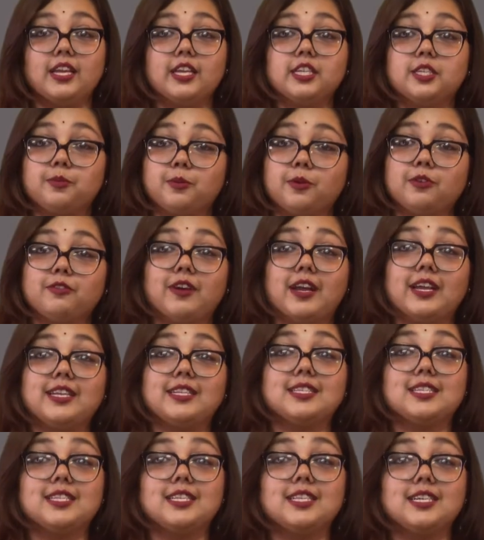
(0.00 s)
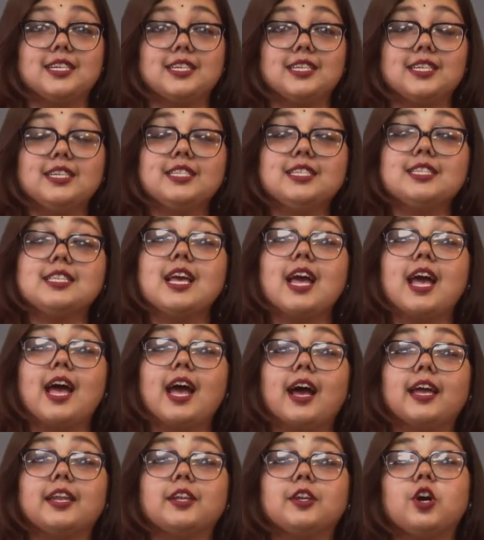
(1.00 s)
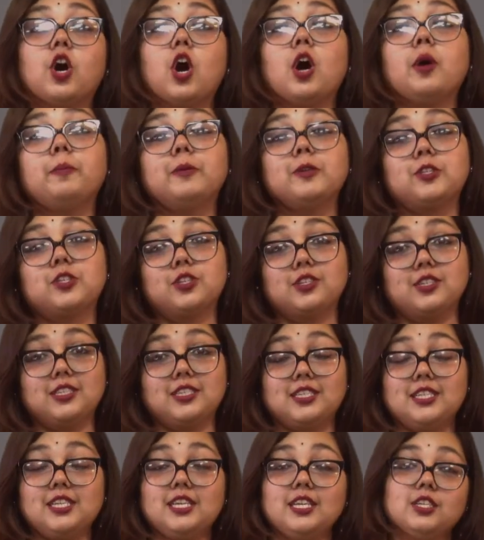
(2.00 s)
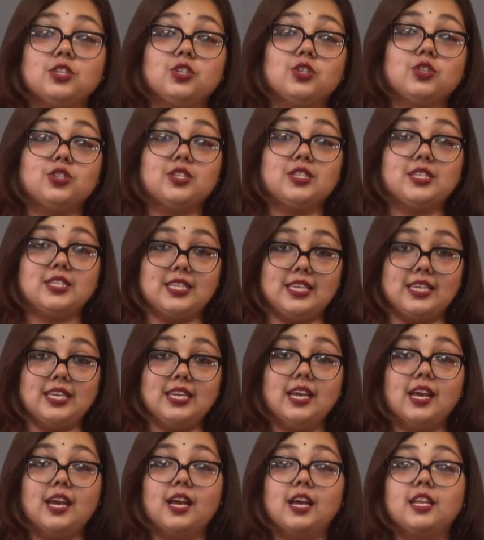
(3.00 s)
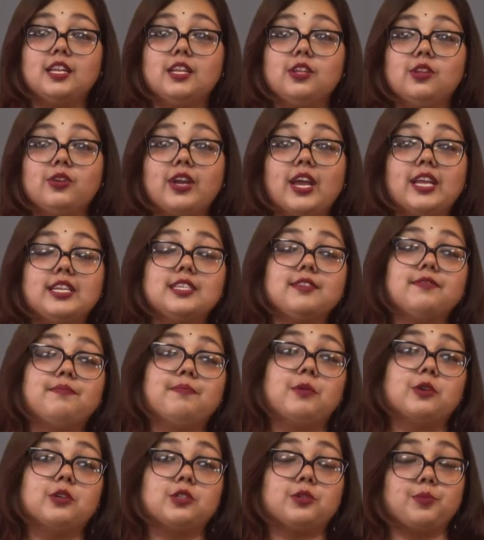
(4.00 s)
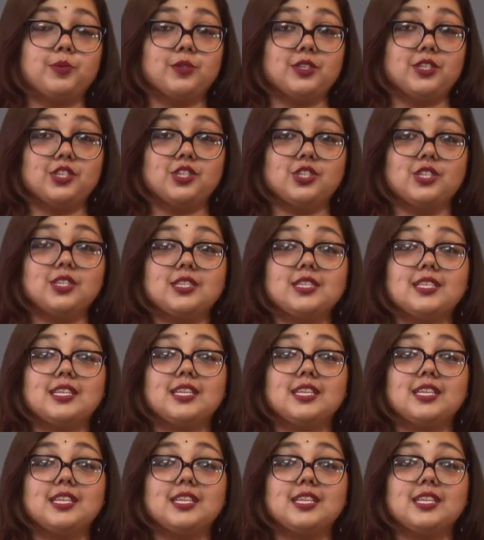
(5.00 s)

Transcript: It provides learners an opportunity to see locative postpositions